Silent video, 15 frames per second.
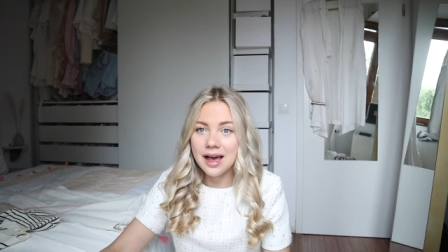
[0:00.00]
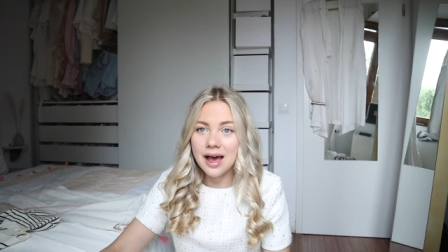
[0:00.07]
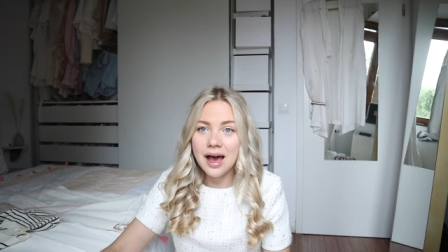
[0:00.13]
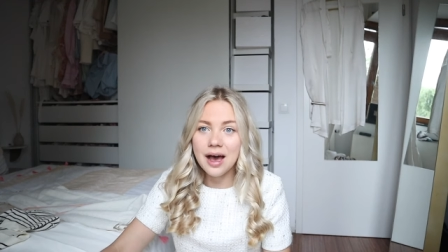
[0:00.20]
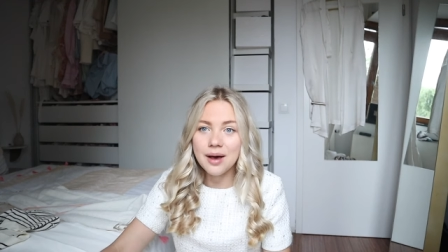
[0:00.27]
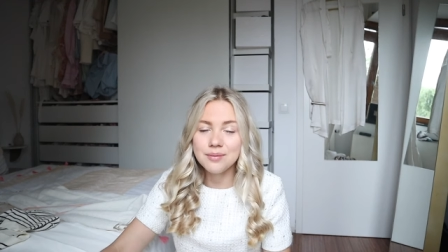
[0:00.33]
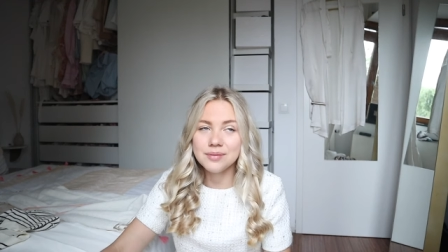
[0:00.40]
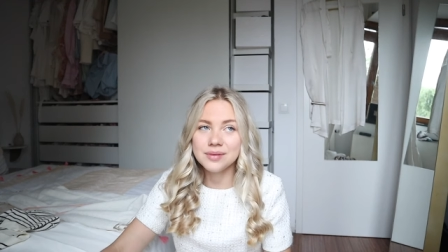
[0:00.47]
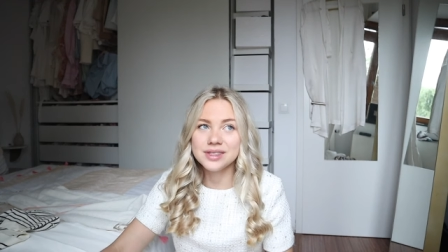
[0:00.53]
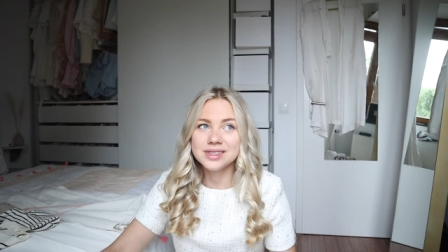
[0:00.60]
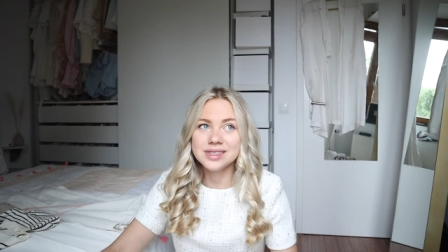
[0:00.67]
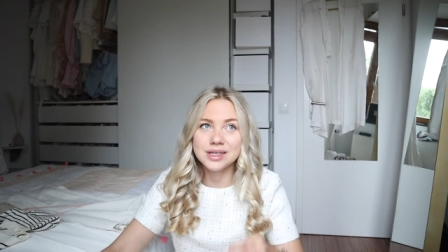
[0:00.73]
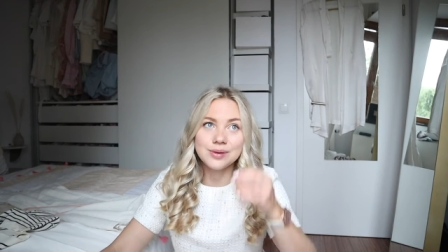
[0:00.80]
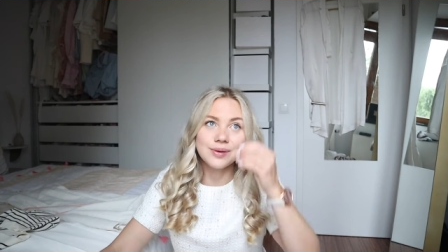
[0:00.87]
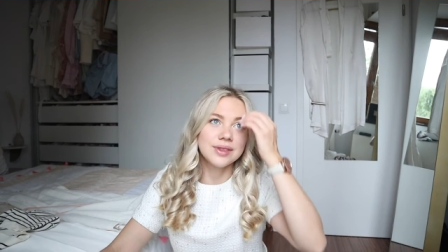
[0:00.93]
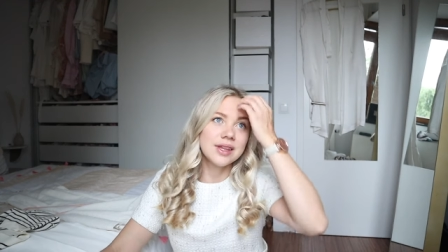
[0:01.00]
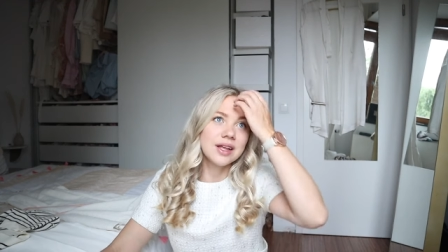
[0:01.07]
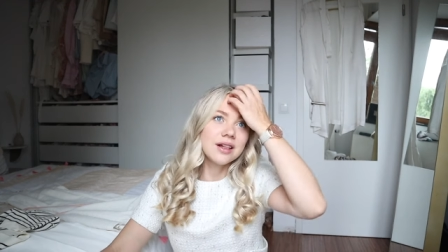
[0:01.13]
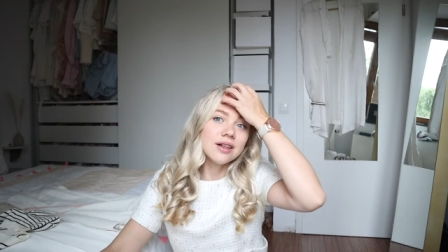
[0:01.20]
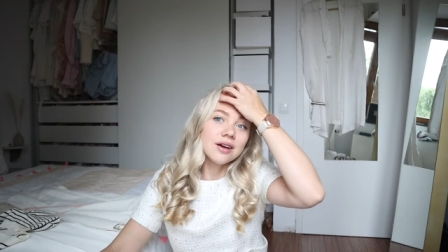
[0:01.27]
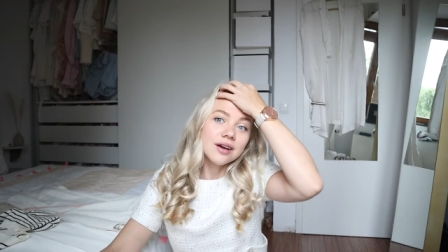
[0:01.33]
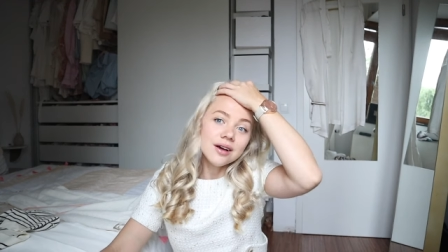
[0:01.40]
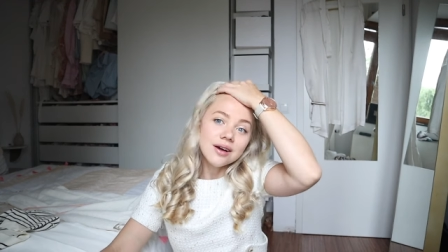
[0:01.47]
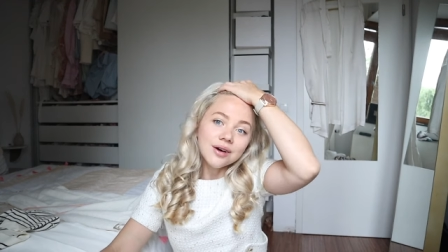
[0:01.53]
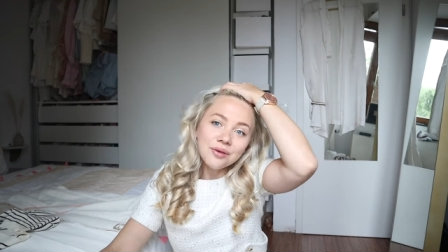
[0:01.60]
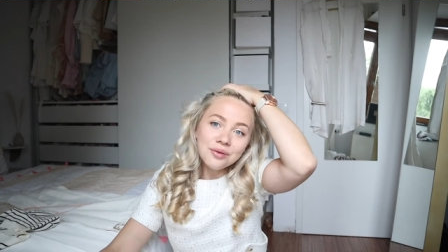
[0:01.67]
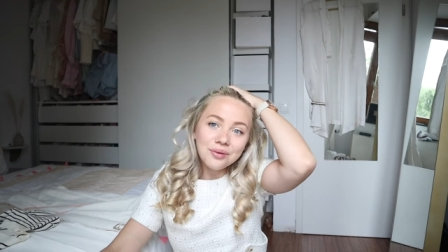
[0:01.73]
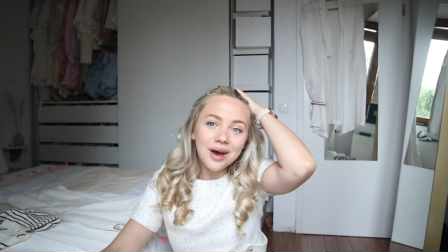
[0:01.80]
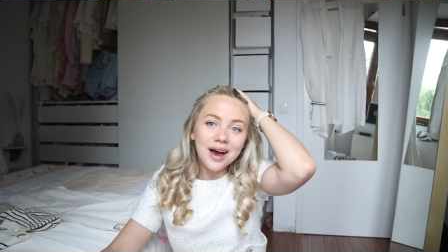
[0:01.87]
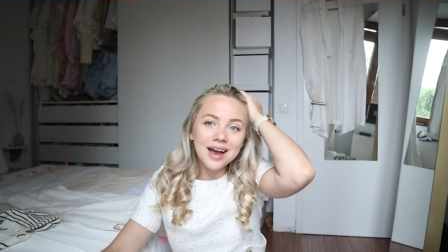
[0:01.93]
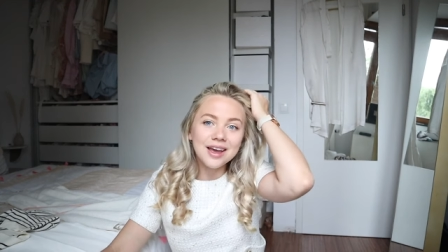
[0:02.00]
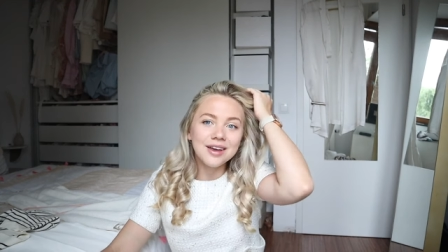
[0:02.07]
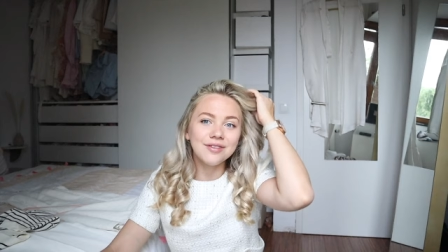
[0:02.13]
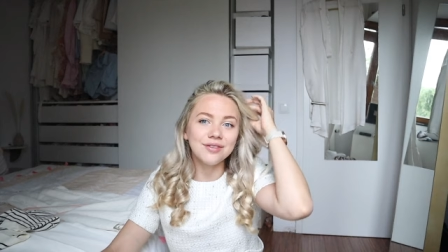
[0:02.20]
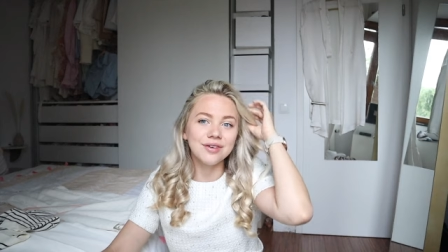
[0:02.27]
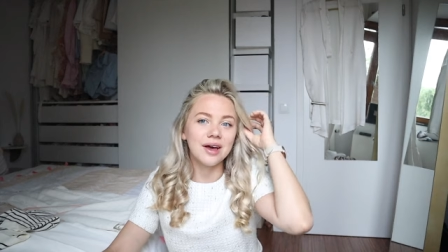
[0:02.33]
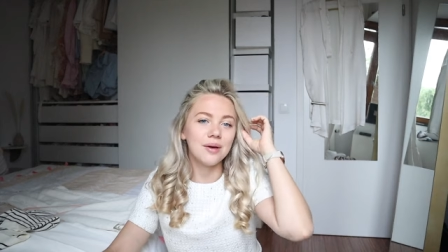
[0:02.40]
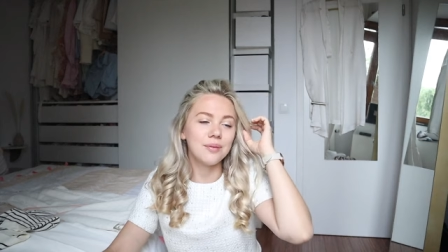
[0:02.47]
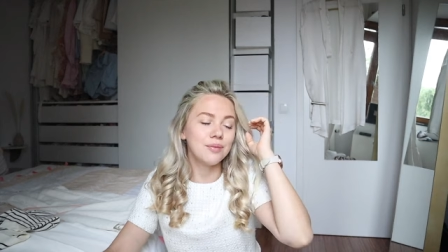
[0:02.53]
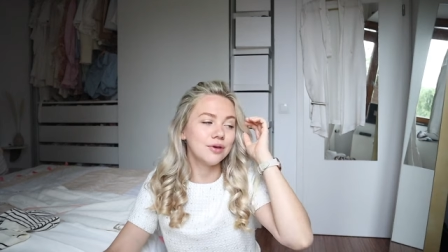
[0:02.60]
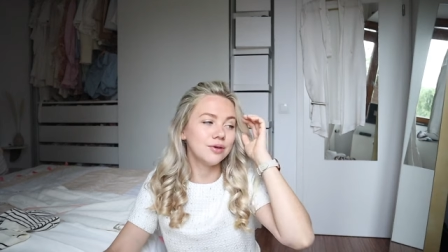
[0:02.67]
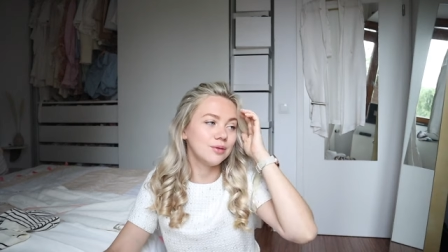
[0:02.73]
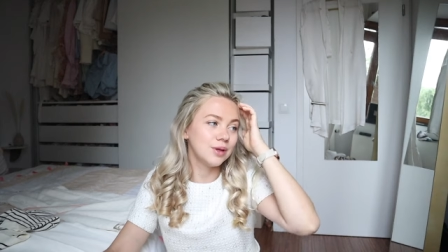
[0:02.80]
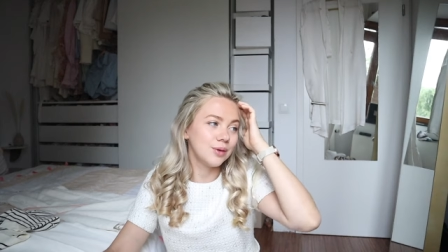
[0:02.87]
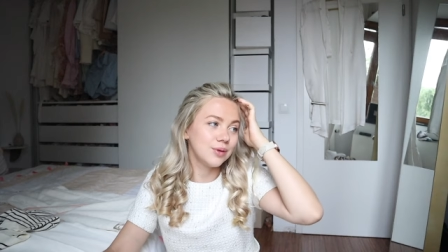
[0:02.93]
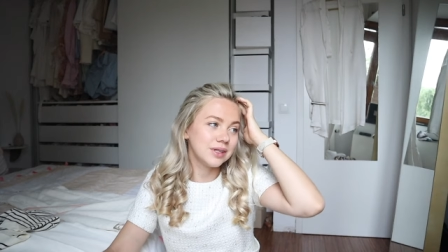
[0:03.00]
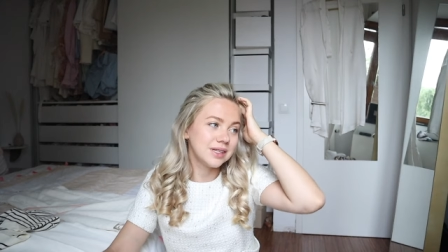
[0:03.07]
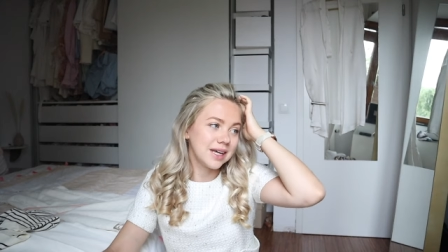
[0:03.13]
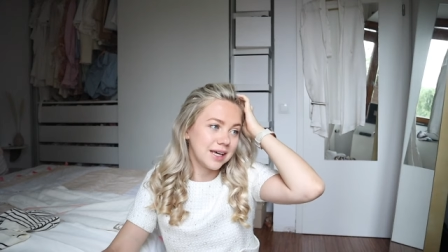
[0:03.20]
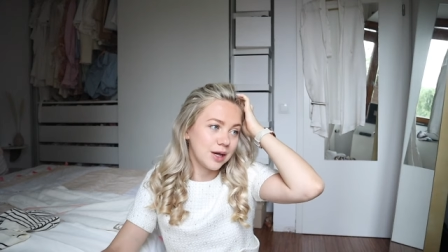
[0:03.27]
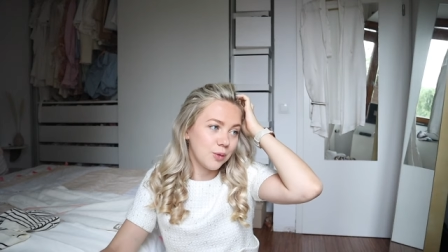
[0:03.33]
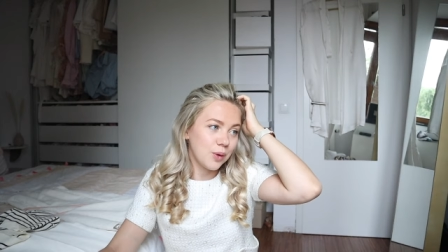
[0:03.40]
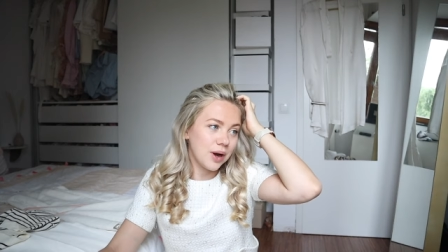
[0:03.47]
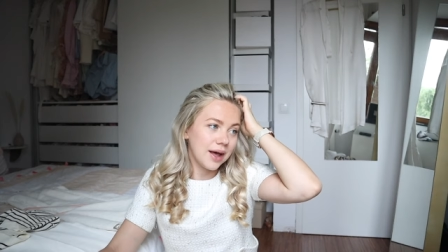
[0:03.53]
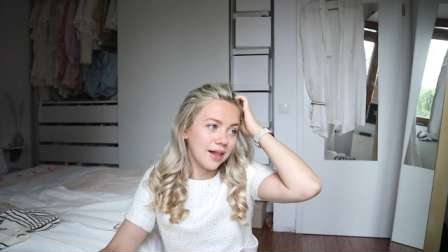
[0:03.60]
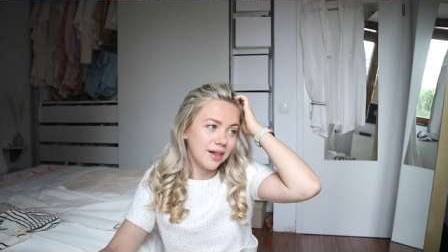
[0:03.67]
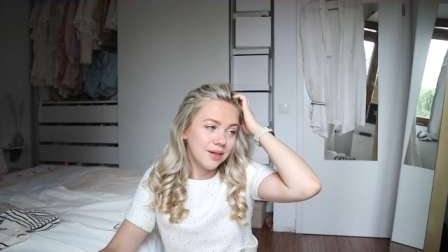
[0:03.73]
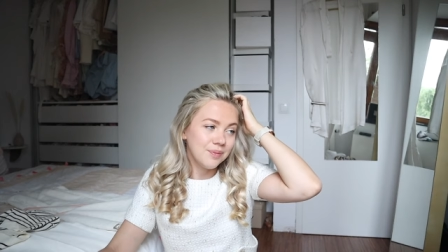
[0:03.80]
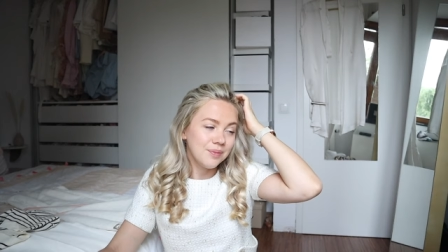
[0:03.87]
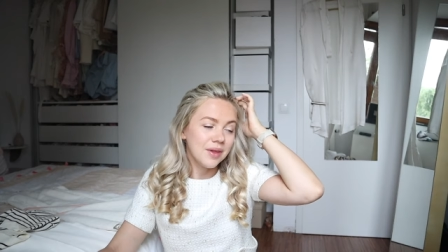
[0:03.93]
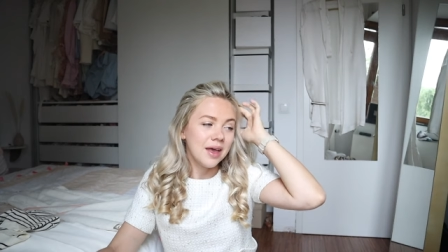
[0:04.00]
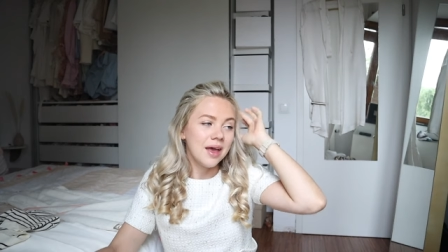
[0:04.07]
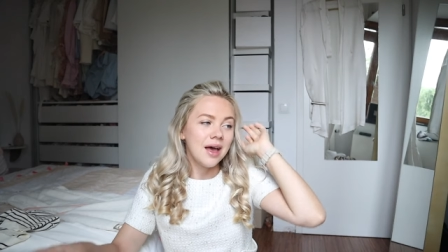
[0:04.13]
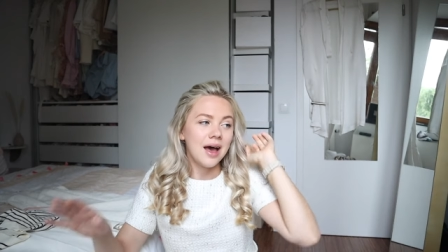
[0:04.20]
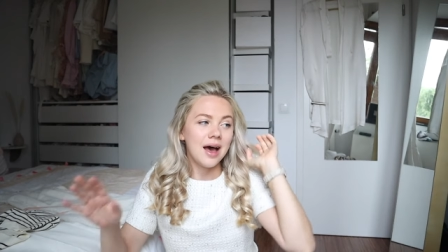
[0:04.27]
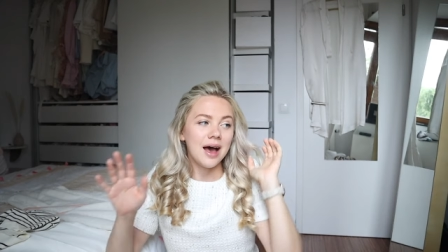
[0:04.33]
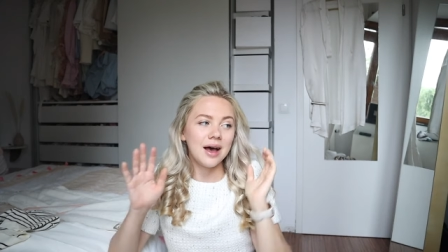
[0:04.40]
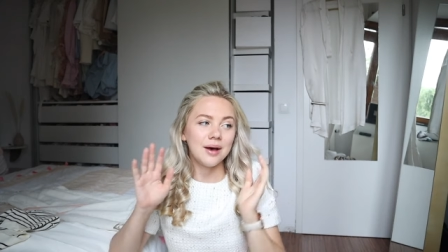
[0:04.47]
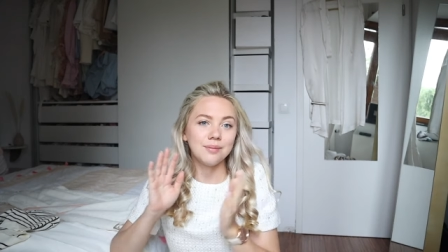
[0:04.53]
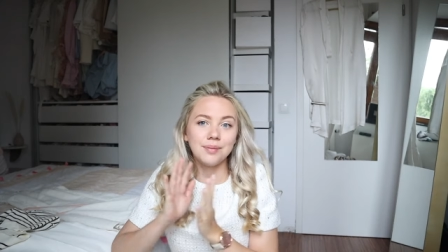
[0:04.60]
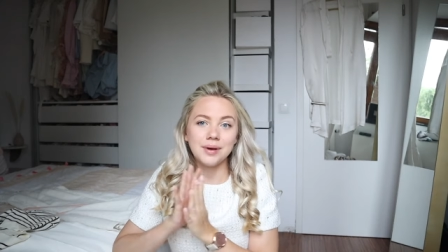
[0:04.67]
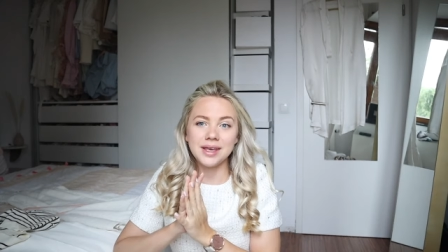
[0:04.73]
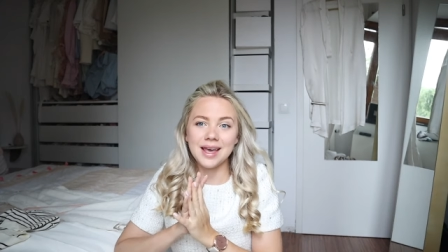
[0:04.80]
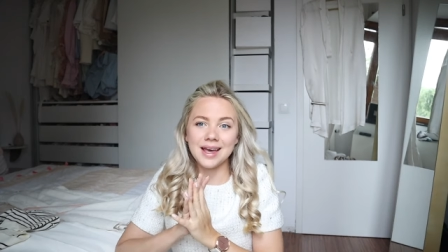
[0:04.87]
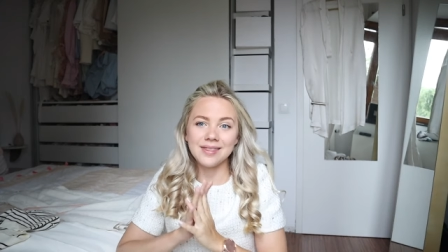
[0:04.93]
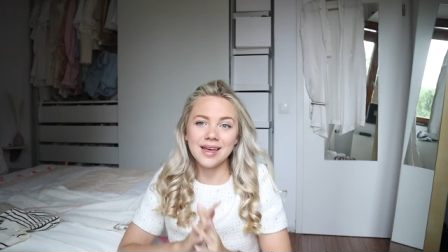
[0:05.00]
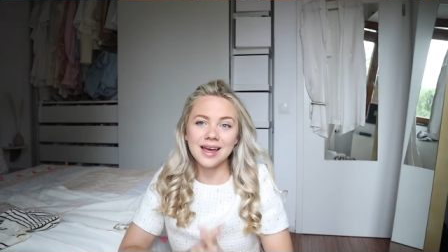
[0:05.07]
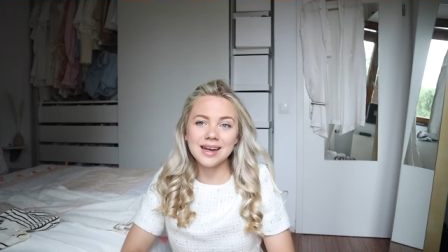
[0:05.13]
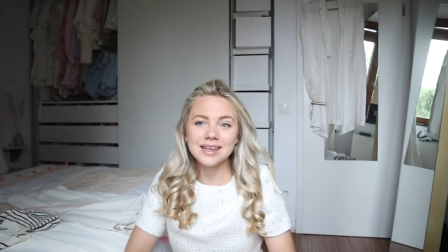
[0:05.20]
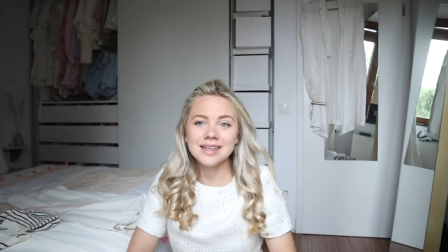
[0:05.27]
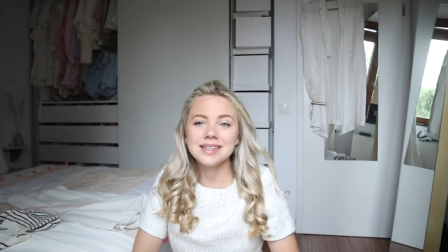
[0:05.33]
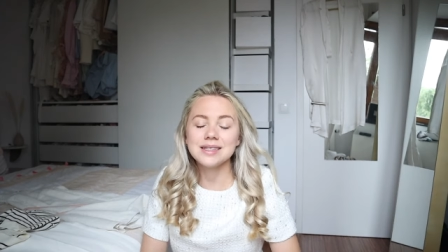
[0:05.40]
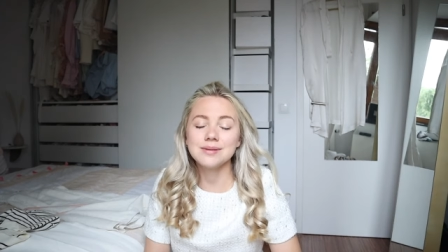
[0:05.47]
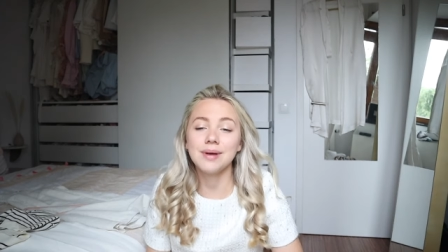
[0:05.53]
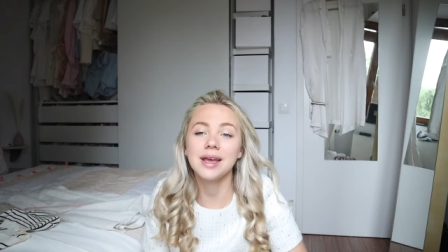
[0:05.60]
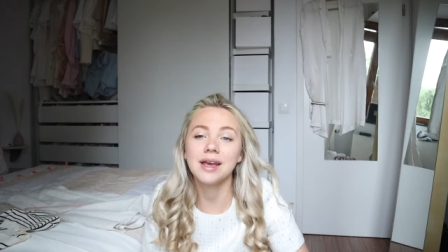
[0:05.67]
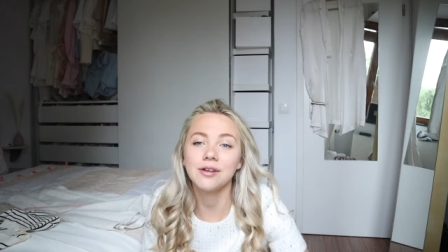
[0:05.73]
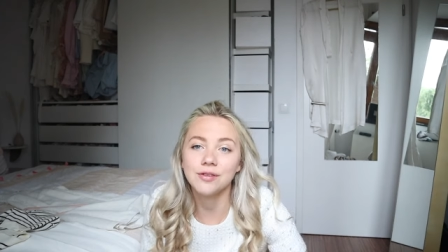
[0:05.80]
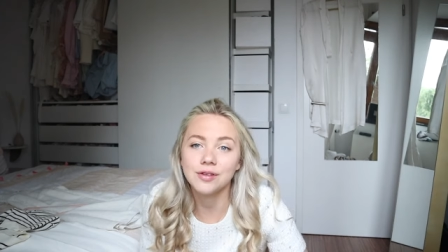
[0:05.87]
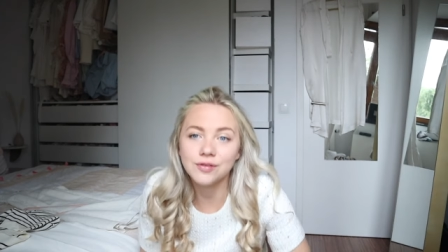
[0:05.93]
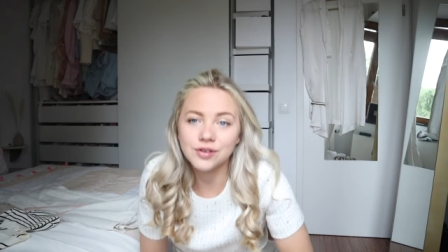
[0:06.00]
I'll see when they'll arrive. Probably will take a while, but yeah, that is my outfit